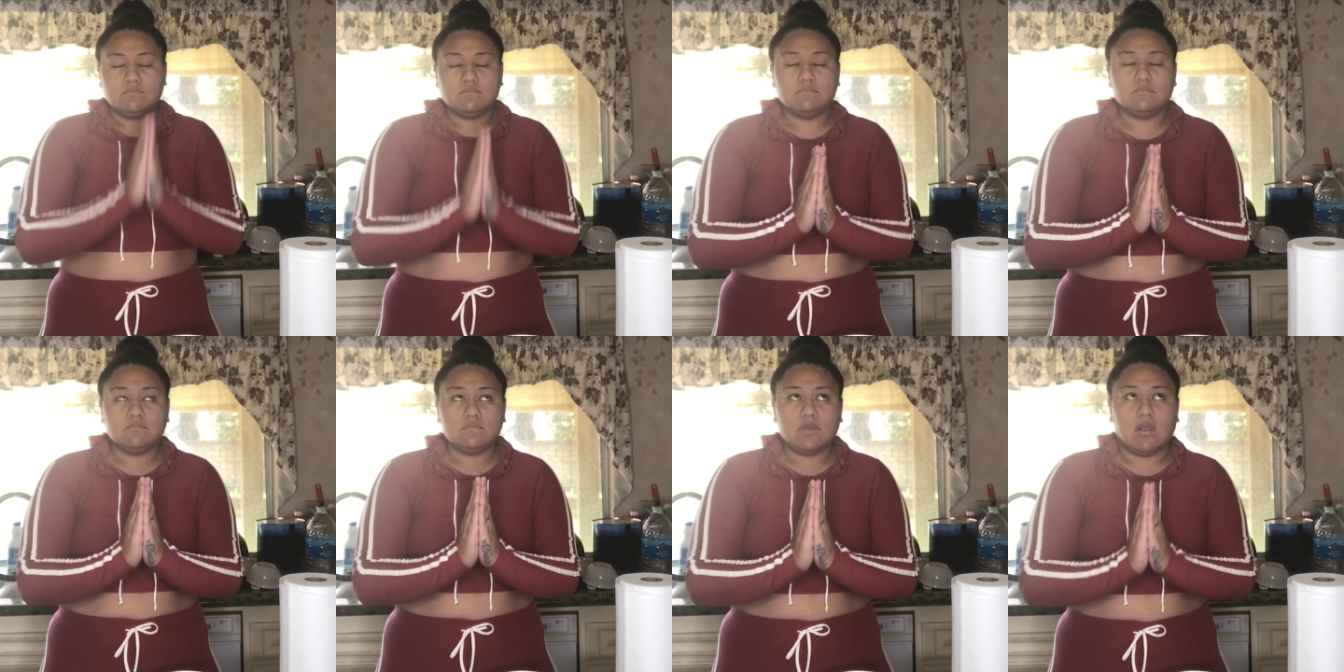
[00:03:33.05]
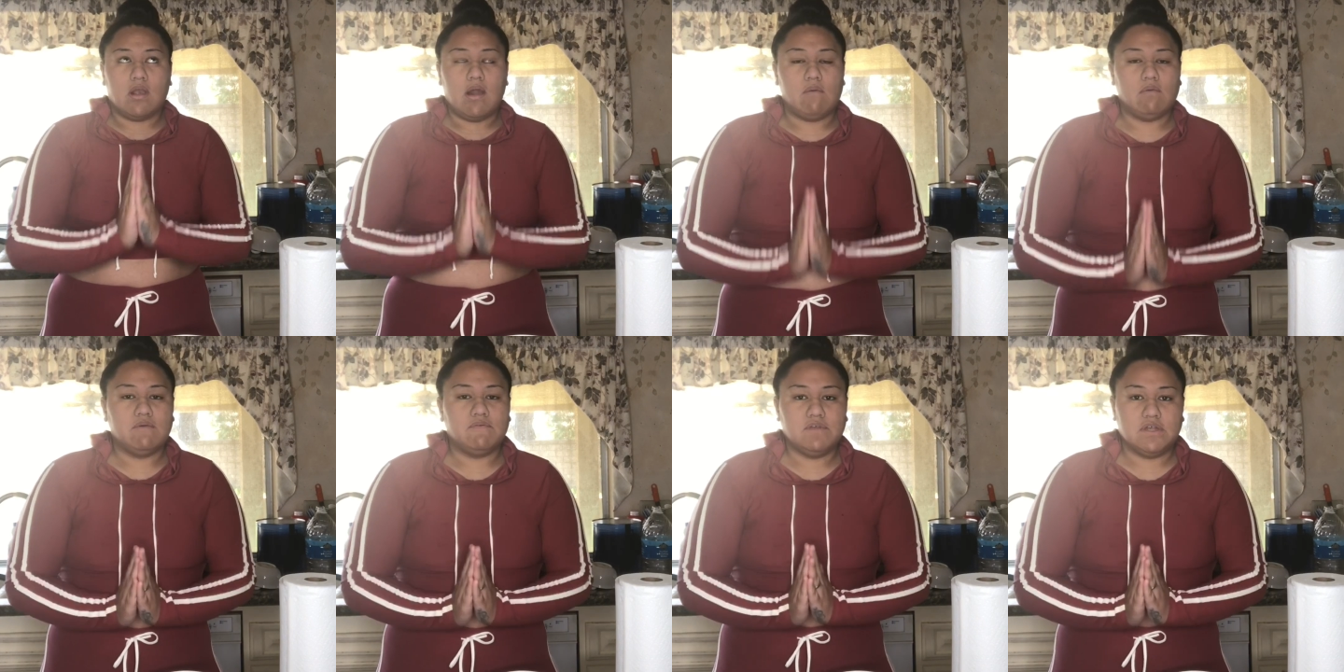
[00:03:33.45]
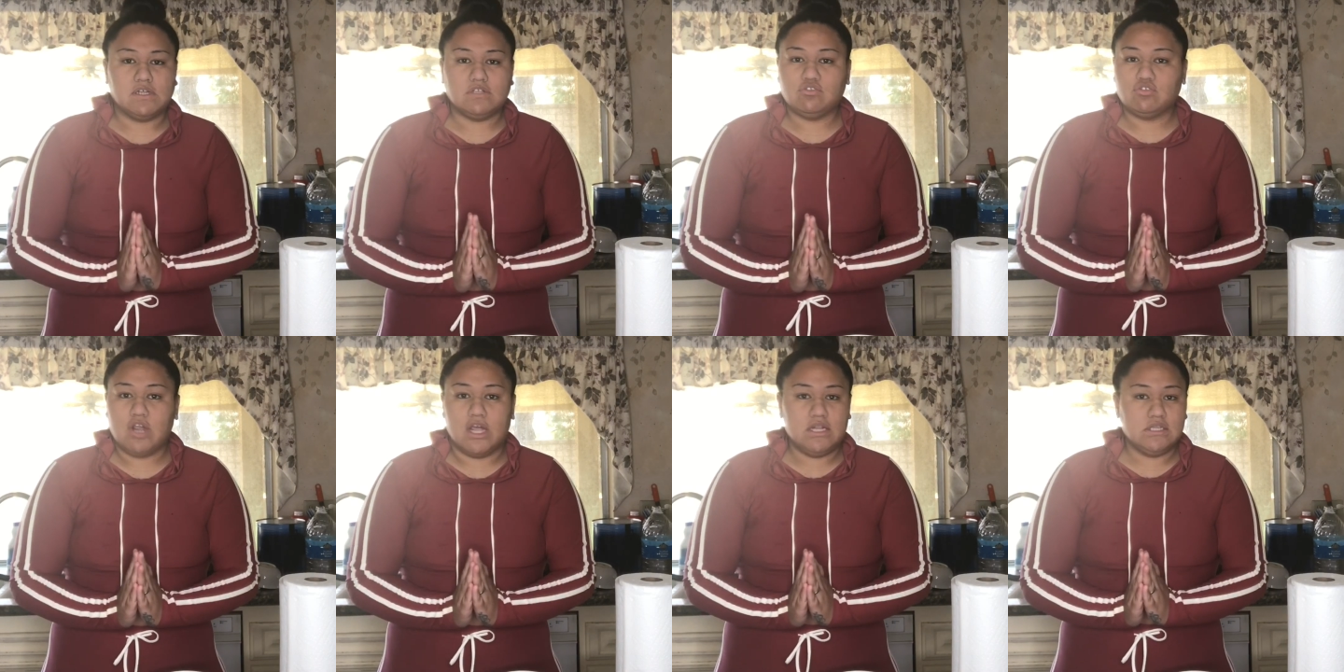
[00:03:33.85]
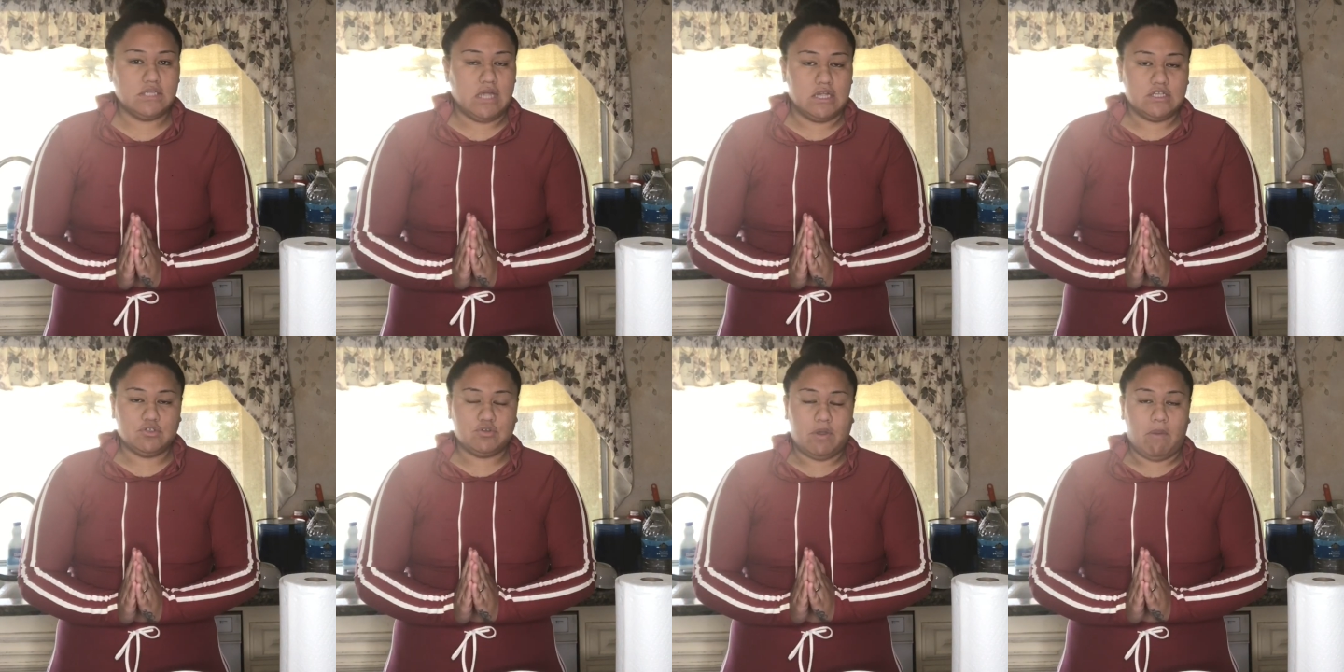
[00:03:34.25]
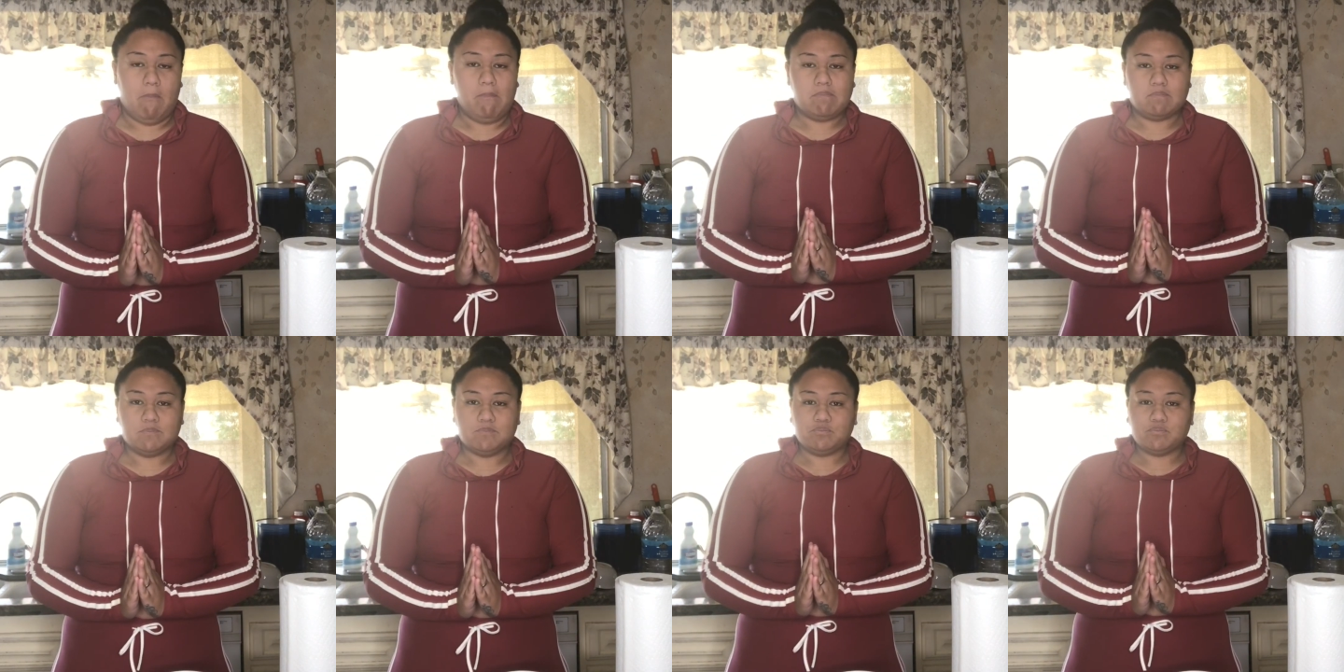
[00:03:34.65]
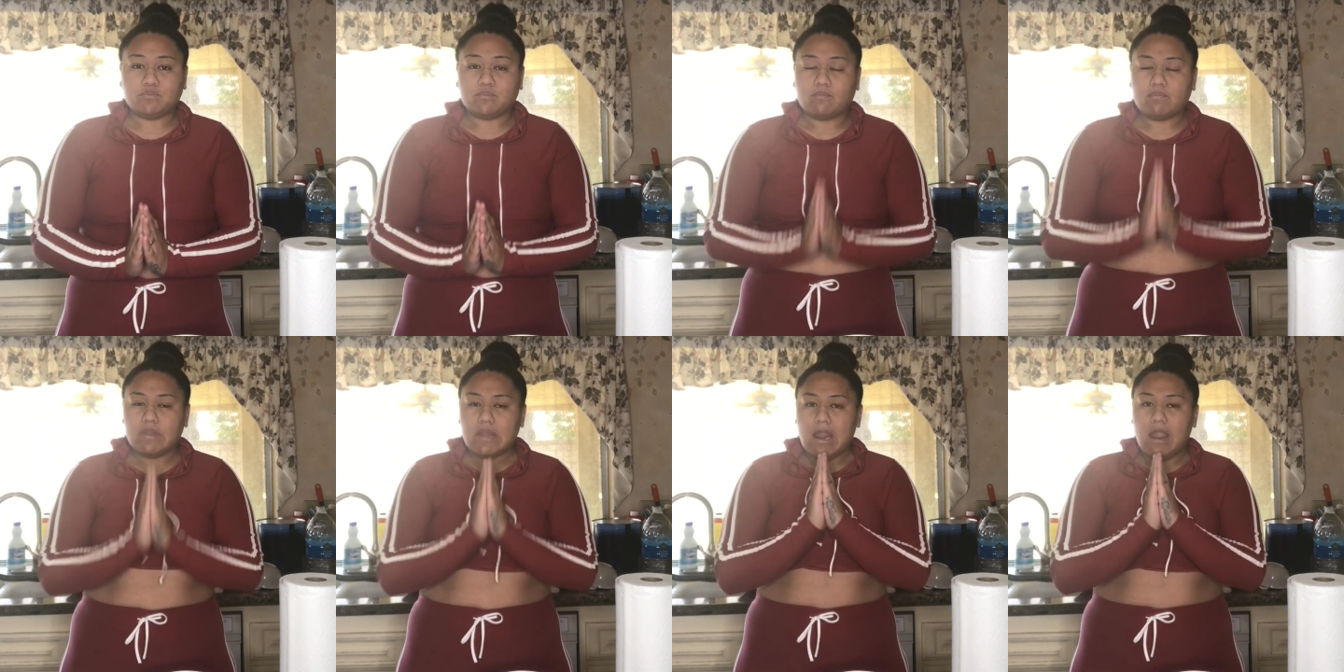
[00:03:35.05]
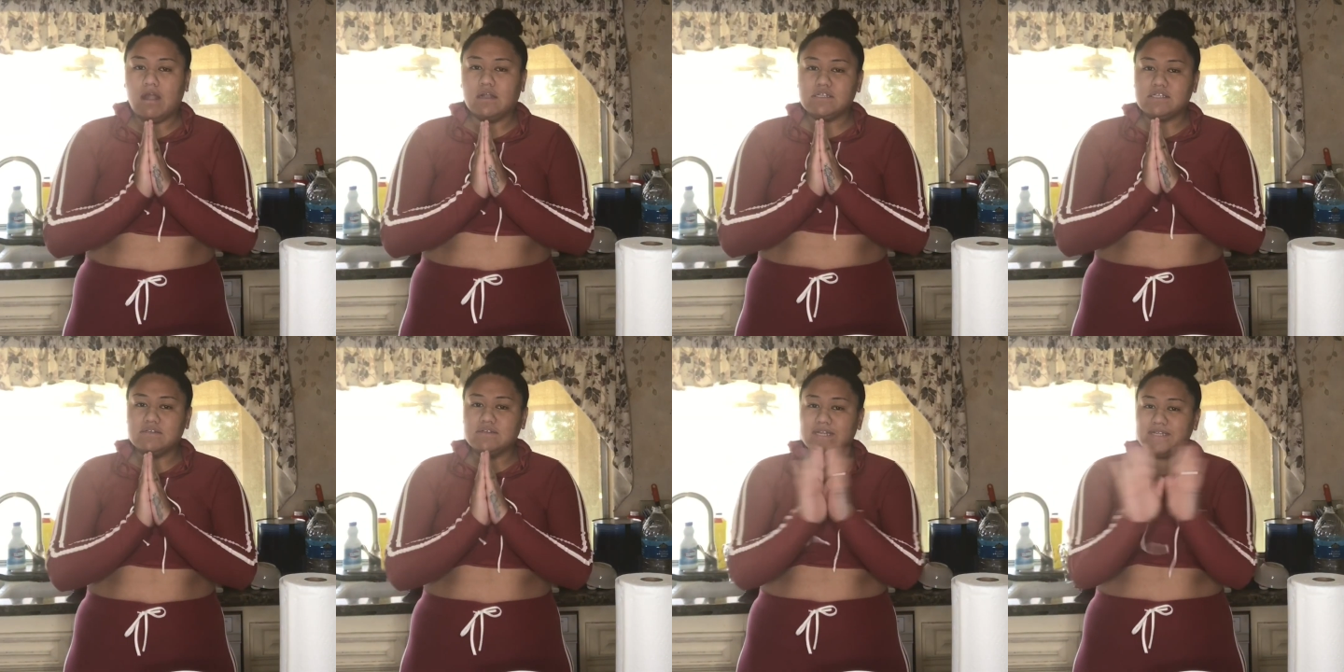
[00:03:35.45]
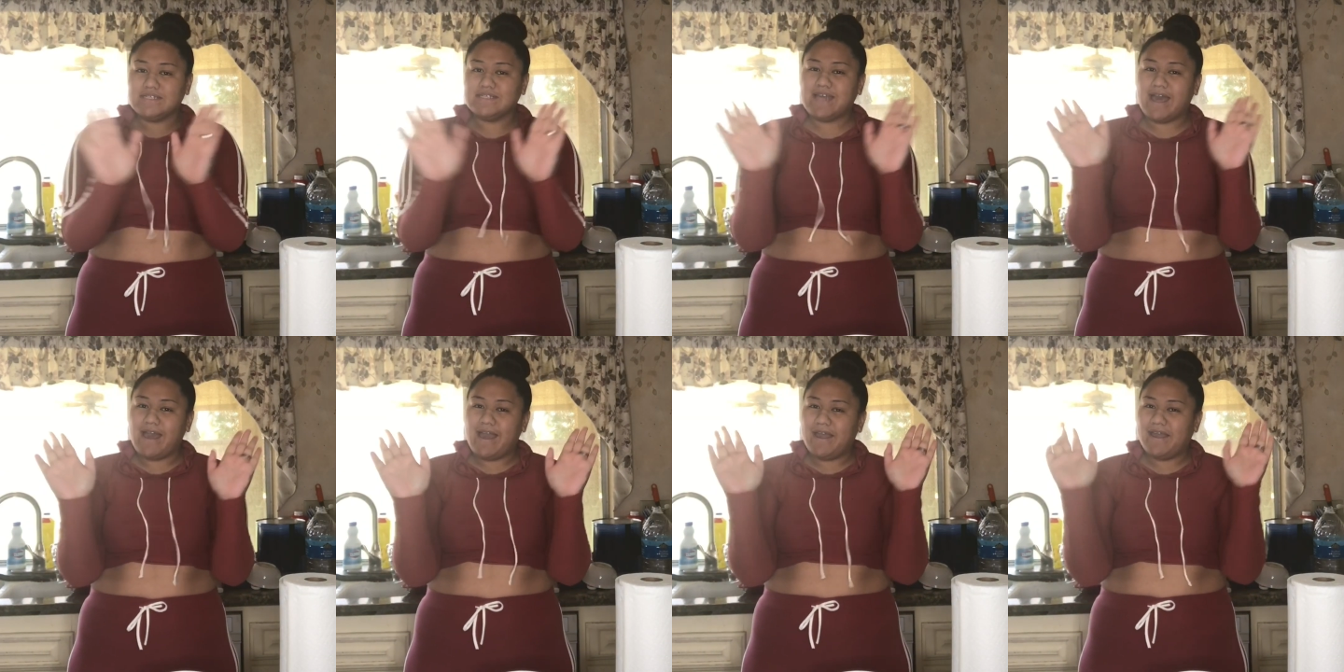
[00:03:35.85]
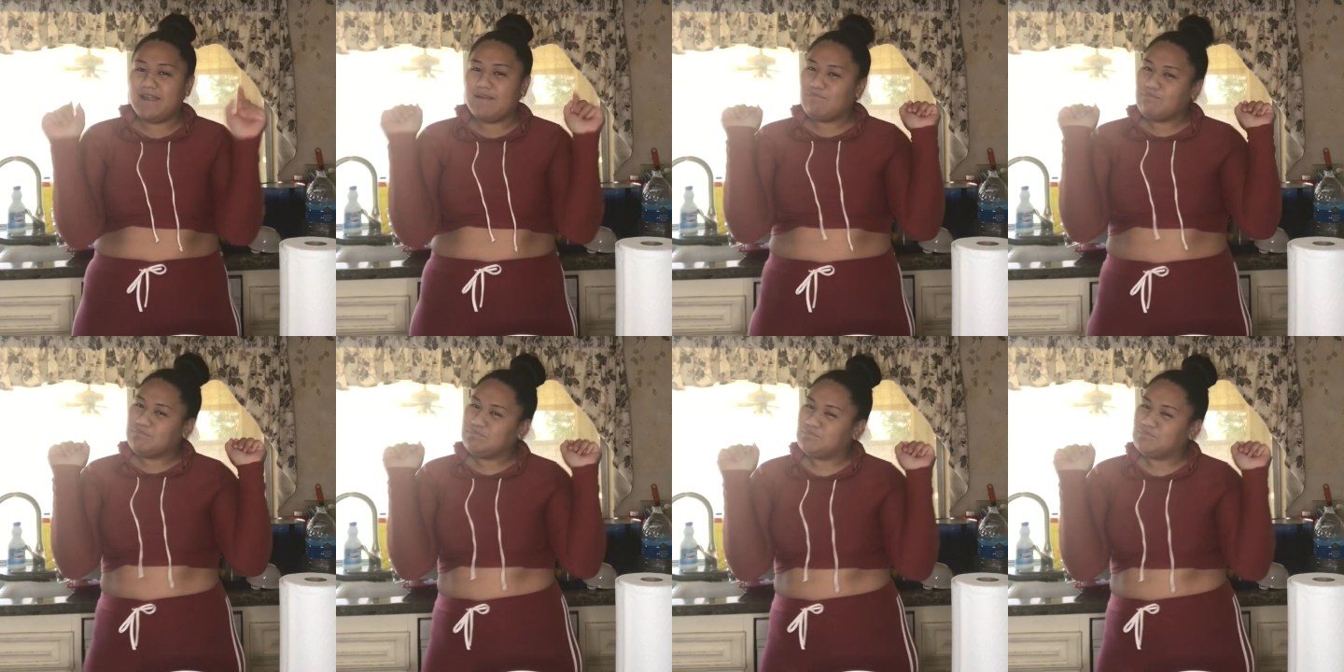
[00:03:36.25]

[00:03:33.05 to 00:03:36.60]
Can't wait for you guys to try this ice cream. Until next time.